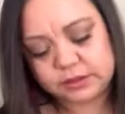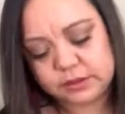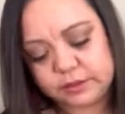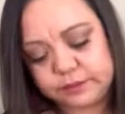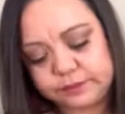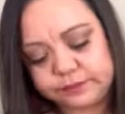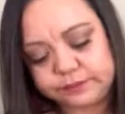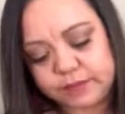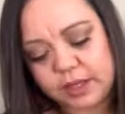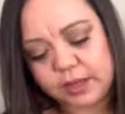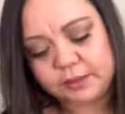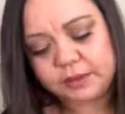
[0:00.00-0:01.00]
So
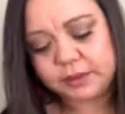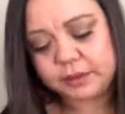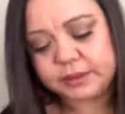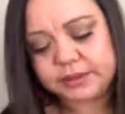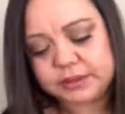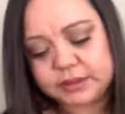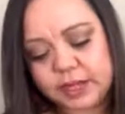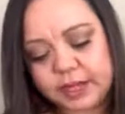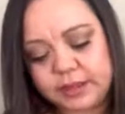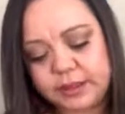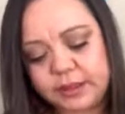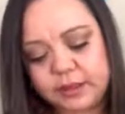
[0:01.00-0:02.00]
I'm a little bit
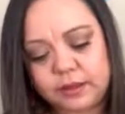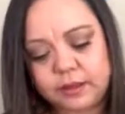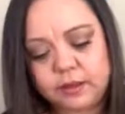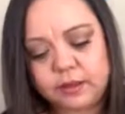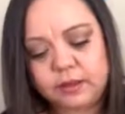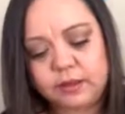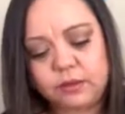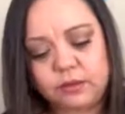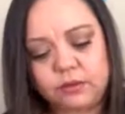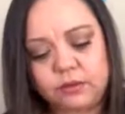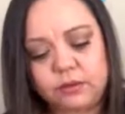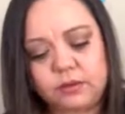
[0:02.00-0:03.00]
sad that, you
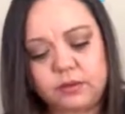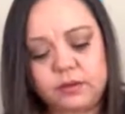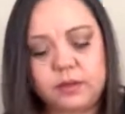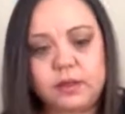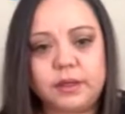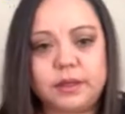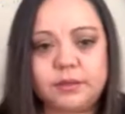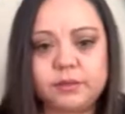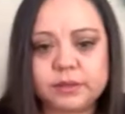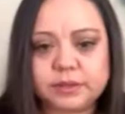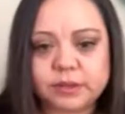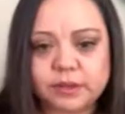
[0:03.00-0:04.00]
know, the other
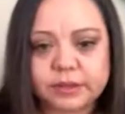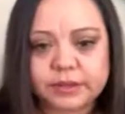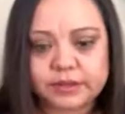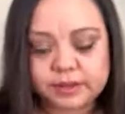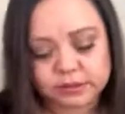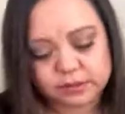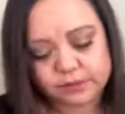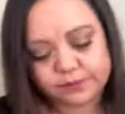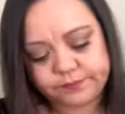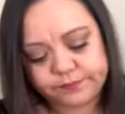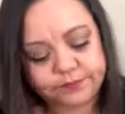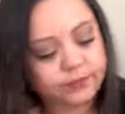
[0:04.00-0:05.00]
ones aren't
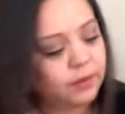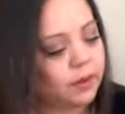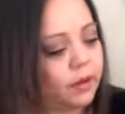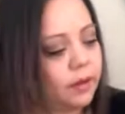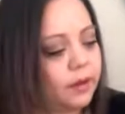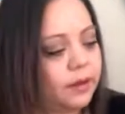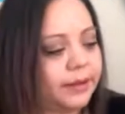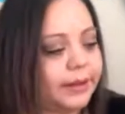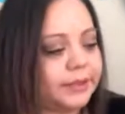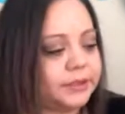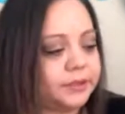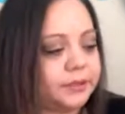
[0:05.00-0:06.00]

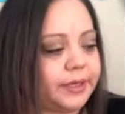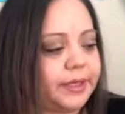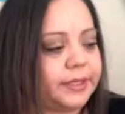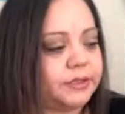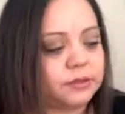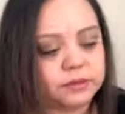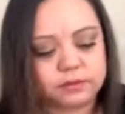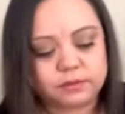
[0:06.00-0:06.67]
as great,